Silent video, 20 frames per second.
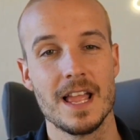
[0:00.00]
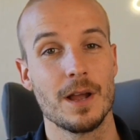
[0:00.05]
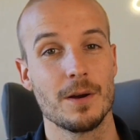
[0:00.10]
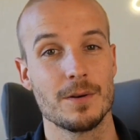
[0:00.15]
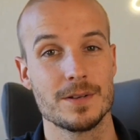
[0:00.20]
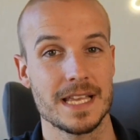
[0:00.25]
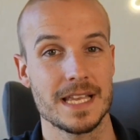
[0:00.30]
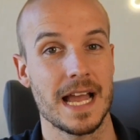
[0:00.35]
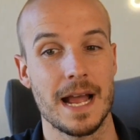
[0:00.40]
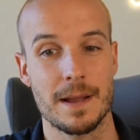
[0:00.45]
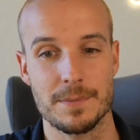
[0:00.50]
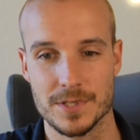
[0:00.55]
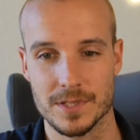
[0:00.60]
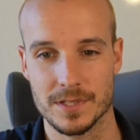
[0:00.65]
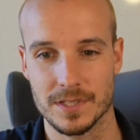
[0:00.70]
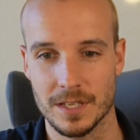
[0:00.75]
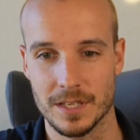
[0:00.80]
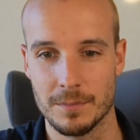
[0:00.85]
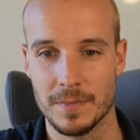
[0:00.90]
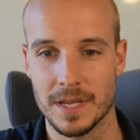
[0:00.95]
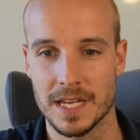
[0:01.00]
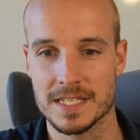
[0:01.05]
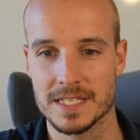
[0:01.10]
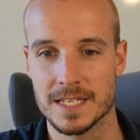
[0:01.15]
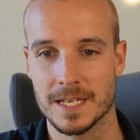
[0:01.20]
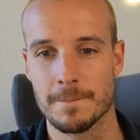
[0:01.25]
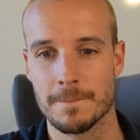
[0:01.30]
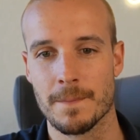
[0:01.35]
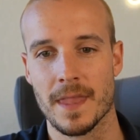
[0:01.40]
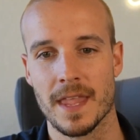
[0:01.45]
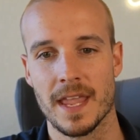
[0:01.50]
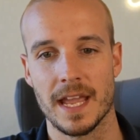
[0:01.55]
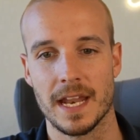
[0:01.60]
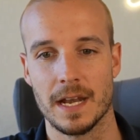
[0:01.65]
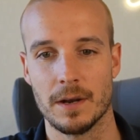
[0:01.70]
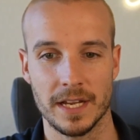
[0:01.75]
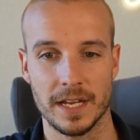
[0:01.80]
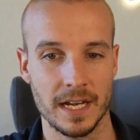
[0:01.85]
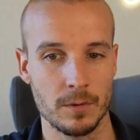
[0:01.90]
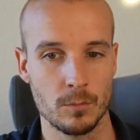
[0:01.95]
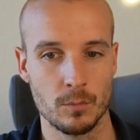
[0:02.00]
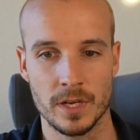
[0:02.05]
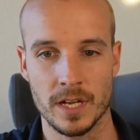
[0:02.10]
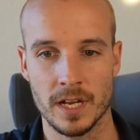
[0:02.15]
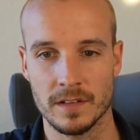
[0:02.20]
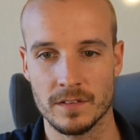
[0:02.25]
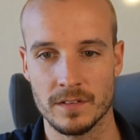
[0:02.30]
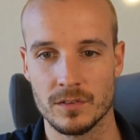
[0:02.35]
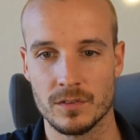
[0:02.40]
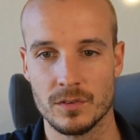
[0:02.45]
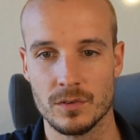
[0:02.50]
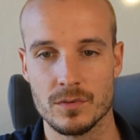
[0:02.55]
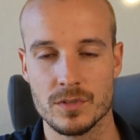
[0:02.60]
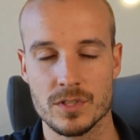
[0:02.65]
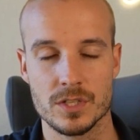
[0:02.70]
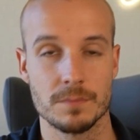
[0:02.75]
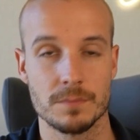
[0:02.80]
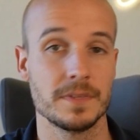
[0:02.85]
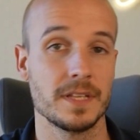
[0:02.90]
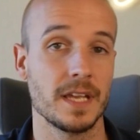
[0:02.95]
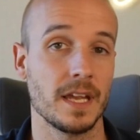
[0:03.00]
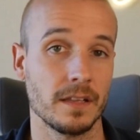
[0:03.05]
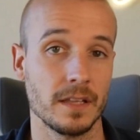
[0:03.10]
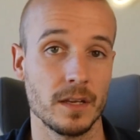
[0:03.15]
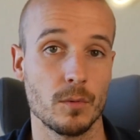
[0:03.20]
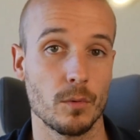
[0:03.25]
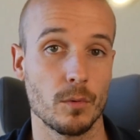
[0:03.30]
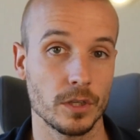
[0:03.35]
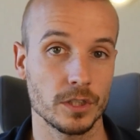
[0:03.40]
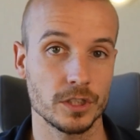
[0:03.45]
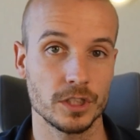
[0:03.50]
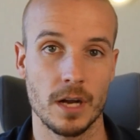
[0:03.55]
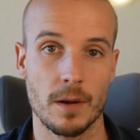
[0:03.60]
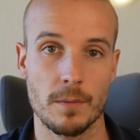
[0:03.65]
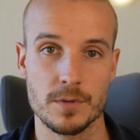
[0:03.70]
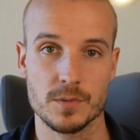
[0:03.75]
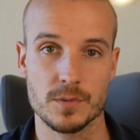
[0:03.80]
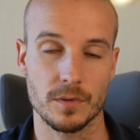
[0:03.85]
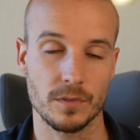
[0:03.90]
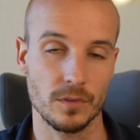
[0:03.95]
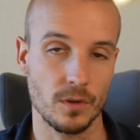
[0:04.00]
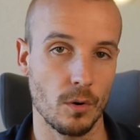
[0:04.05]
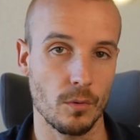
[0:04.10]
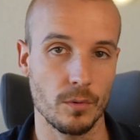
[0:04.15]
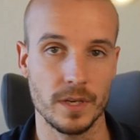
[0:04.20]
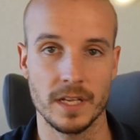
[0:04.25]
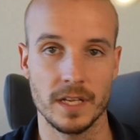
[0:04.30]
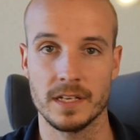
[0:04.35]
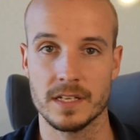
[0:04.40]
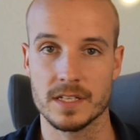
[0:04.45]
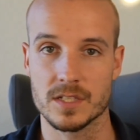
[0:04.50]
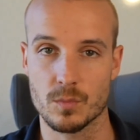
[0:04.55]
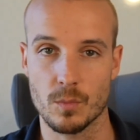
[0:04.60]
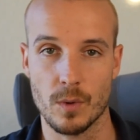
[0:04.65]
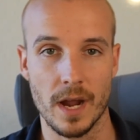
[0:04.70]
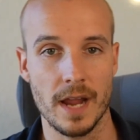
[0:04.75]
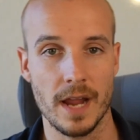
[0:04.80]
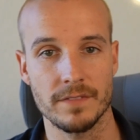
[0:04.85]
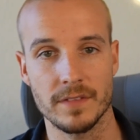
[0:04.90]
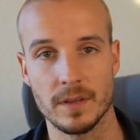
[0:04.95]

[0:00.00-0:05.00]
it was absolutely amazing. And again, we got to do some daily workshops with Tony and his wife.